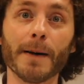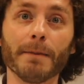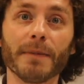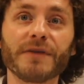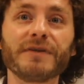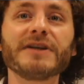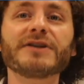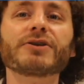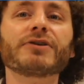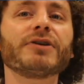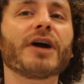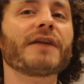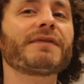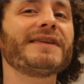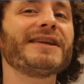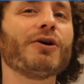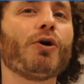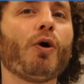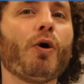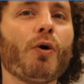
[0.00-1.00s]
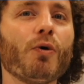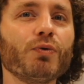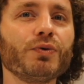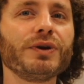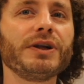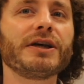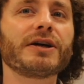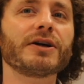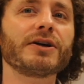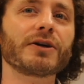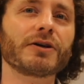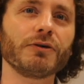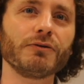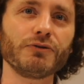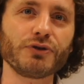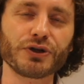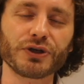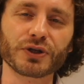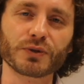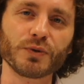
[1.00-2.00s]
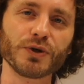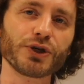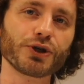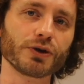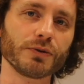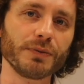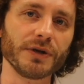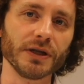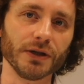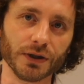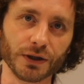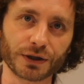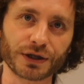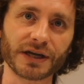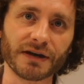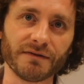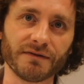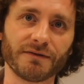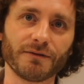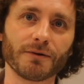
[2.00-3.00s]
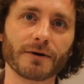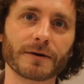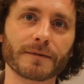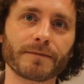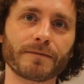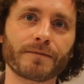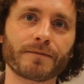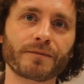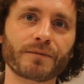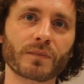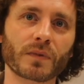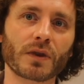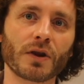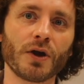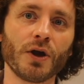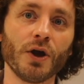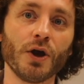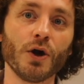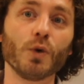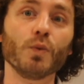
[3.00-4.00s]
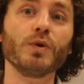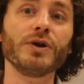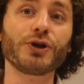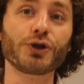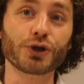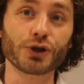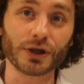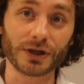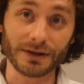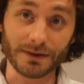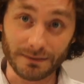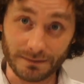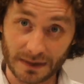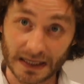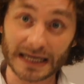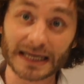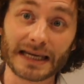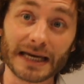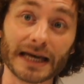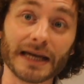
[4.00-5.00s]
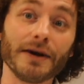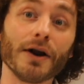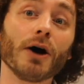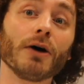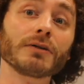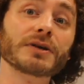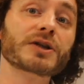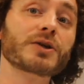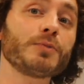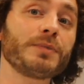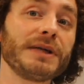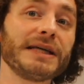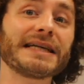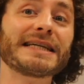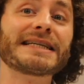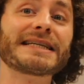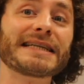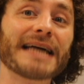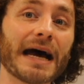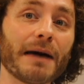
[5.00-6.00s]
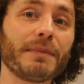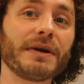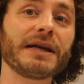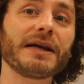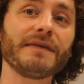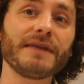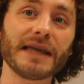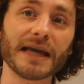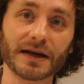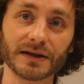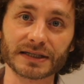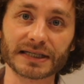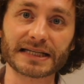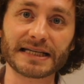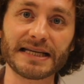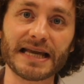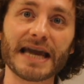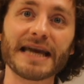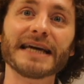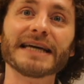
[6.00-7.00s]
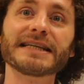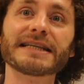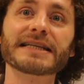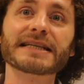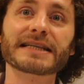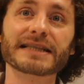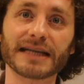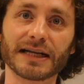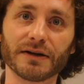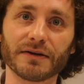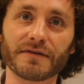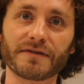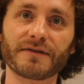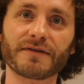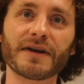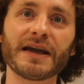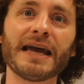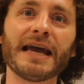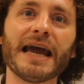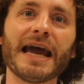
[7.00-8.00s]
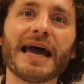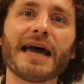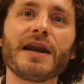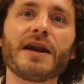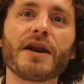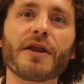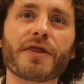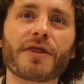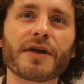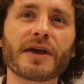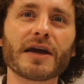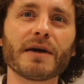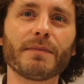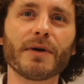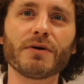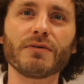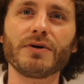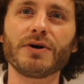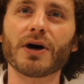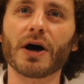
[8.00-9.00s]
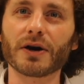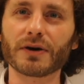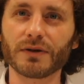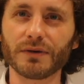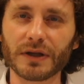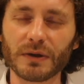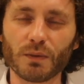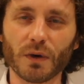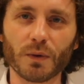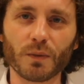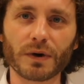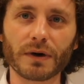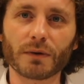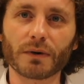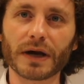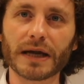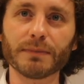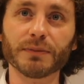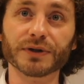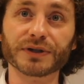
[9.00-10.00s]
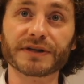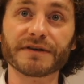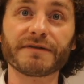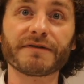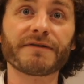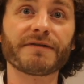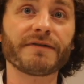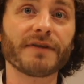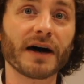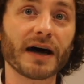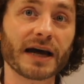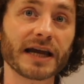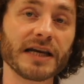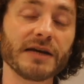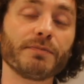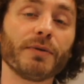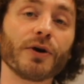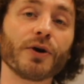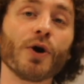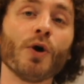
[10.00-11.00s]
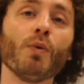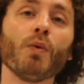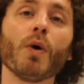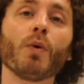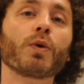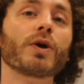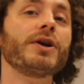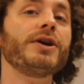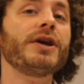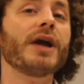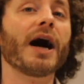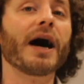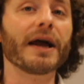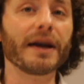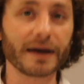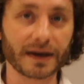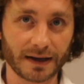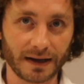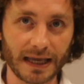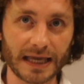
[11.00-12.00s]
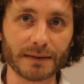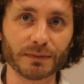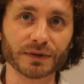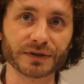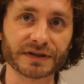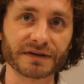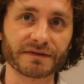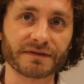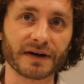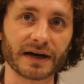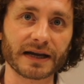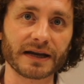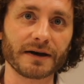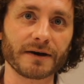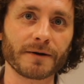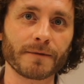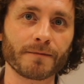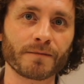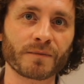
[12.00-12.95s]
but these are not the only conclusions we should be looking for. We should, again, also be examining the LCA itself and think about not only what we were able to find, but what we're not able to find.